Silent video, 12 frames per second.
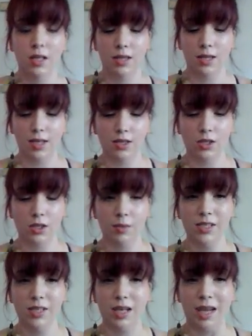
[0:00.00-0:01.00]
These
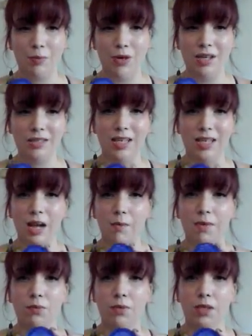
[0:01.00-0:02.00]
Urban Decay brands, they
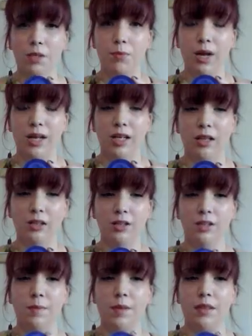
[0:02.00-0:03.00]
come in really bright
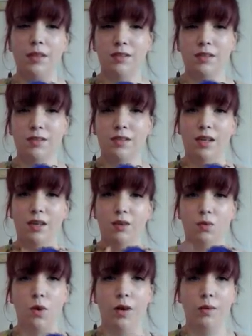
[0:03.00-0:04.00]
colors, but there's like
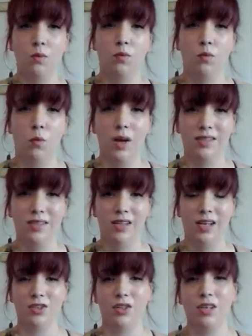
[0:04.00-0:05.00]
quite a wide
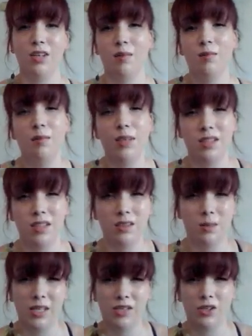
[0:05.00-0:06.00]
selection, and basically
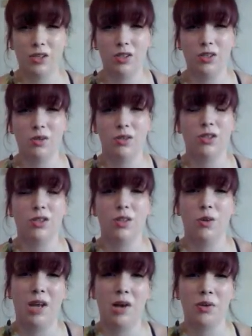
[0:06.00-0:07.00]
the best you can do is just
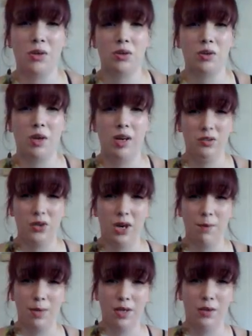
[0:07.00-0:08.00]
go down there and try
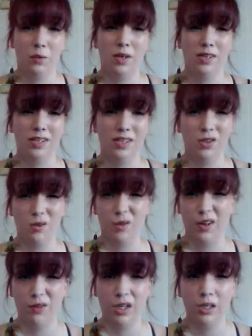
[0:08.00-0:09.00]
and pick the one that's your
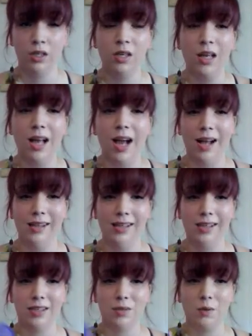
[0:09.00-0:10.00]
favorite. I
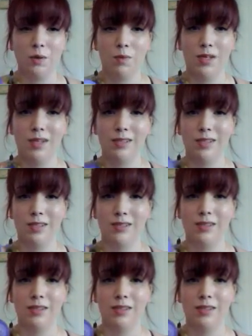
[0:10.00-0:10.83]
like this one because it